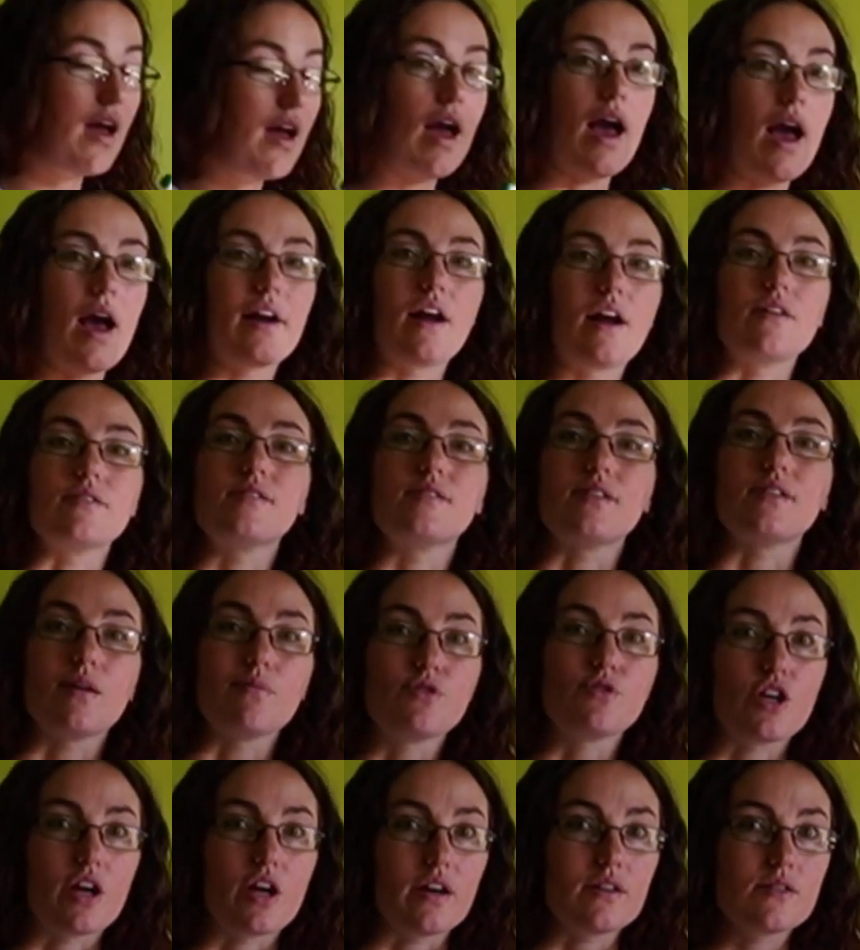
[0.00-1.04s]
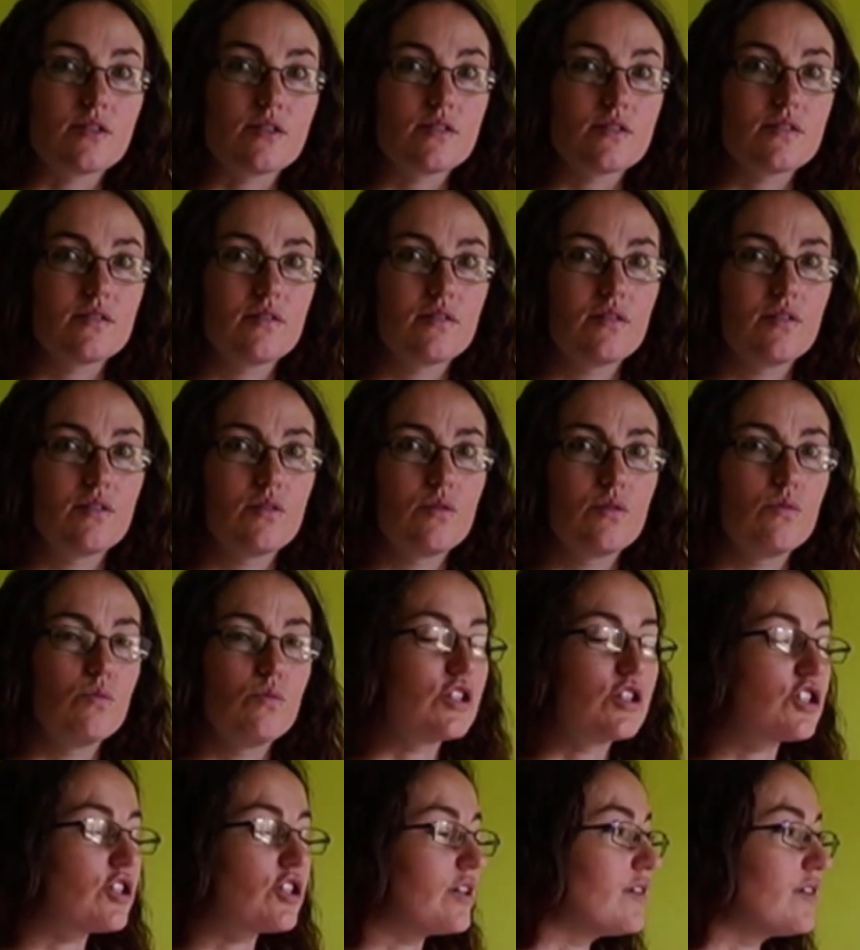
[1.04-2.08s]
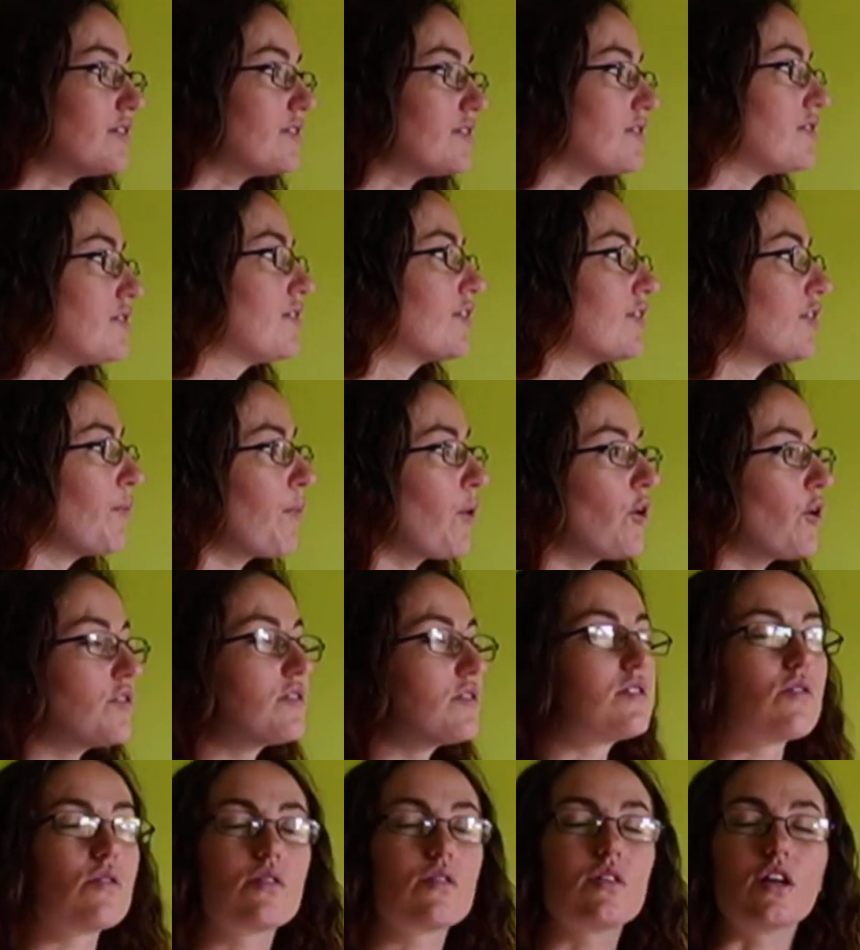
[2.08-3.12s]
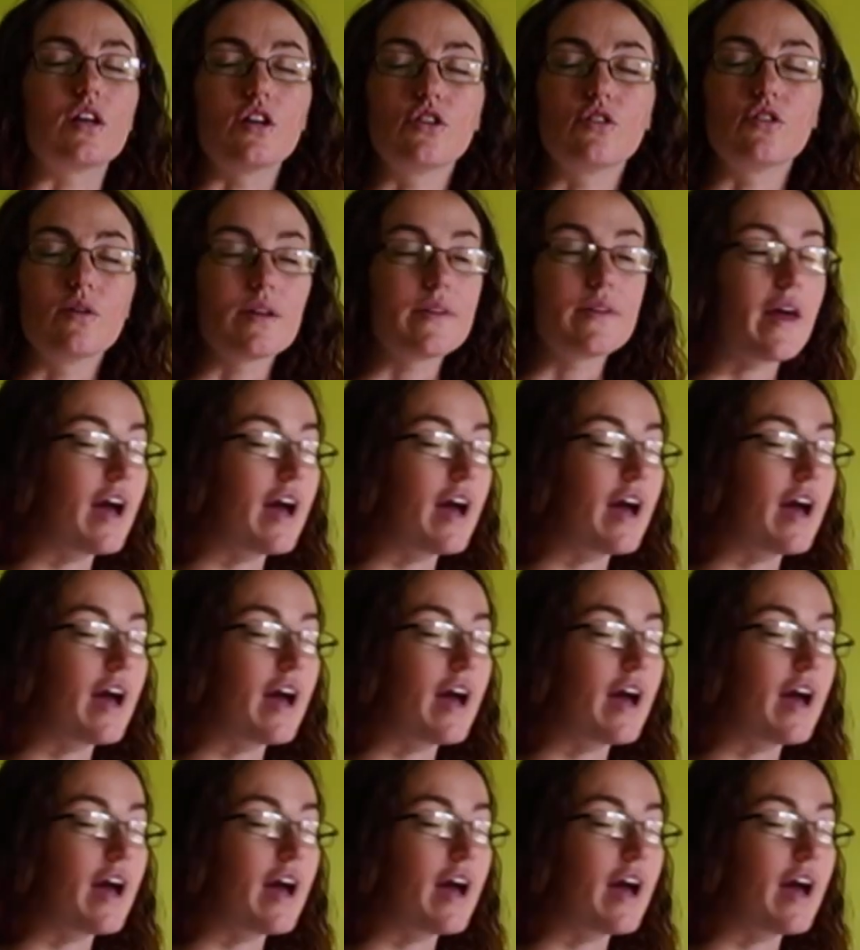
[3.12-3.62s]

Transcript: and our subject, which is the person or thing doing the